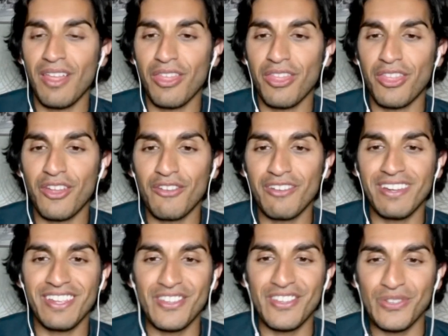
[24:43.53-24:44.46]

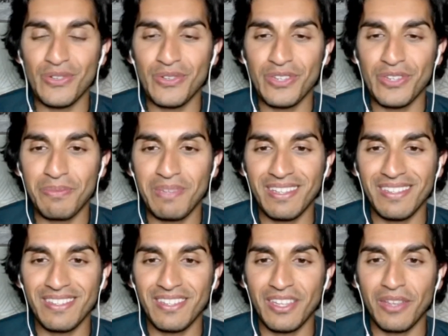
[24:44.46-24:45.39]
thoroughly enjoyed speaking
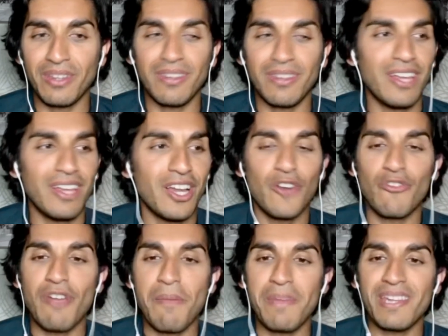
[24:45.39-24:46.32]
to you and
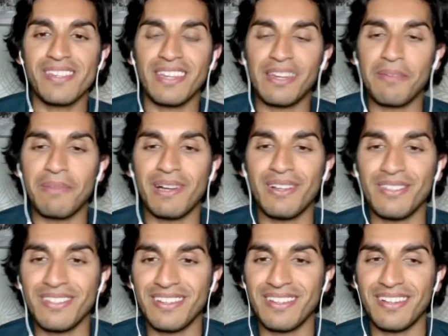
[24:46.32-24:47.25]
reminiscing
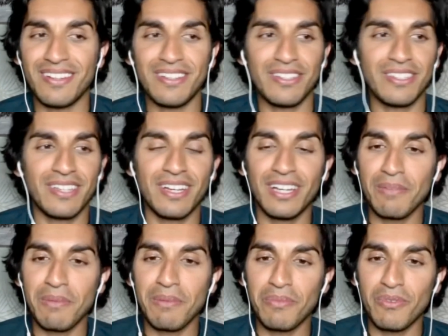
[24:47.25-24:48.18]
about our time
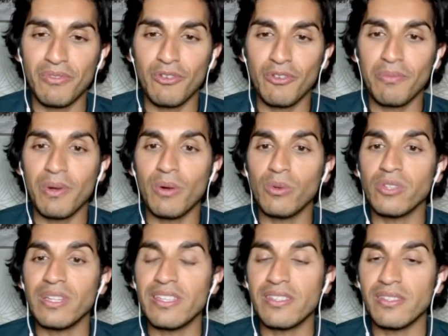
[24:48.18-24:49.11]
in Peru, but also
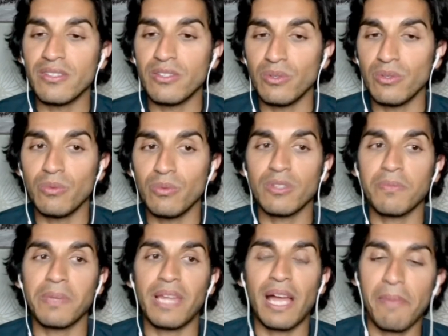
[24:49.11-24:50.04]
listening to what's
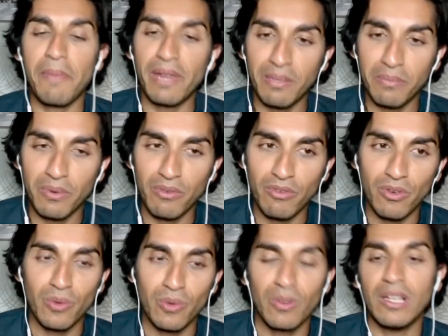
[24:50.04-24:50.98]
been happening in
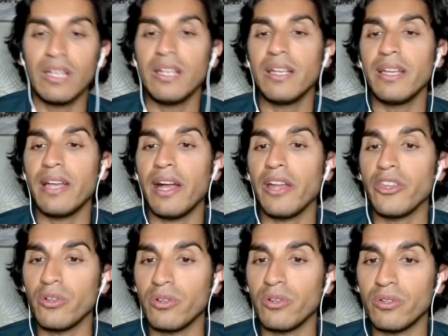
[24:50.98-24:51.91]
Peru and
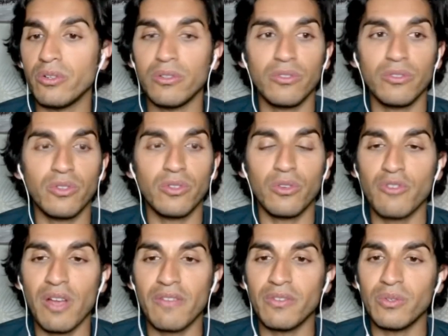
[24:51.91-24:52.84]
your sort of
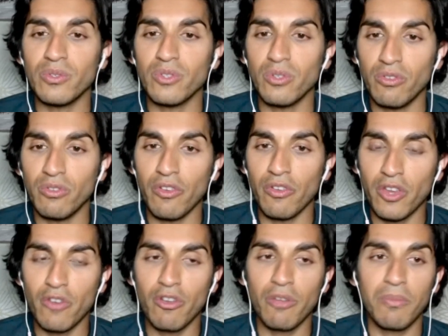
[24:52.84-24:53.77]
travels over
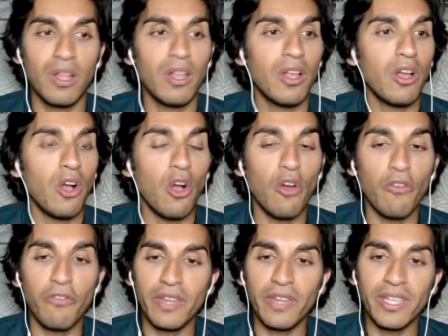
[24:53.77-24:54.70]
Europe.
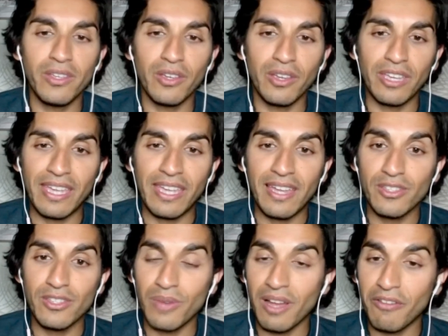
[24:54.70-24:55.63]
Hopefully, you can get
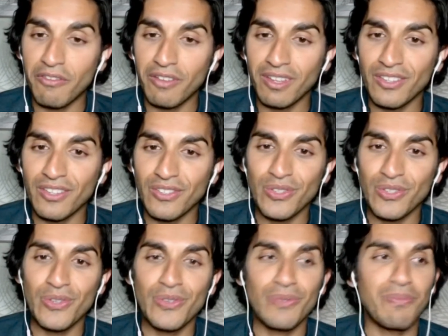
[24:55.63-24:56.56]
to Africa
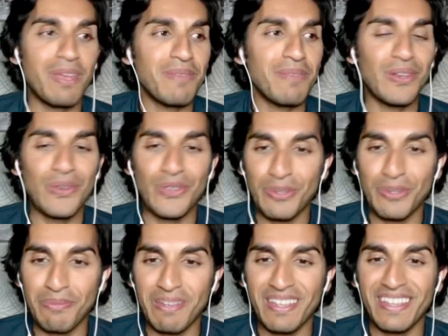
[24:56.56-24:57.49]
soon. Maybe go to
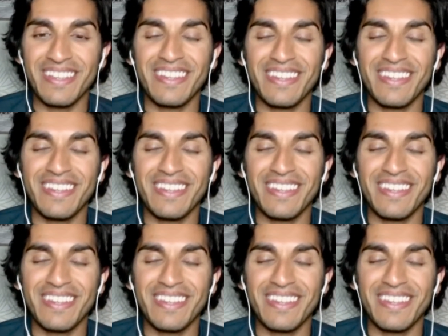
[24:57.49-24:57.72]
Spain,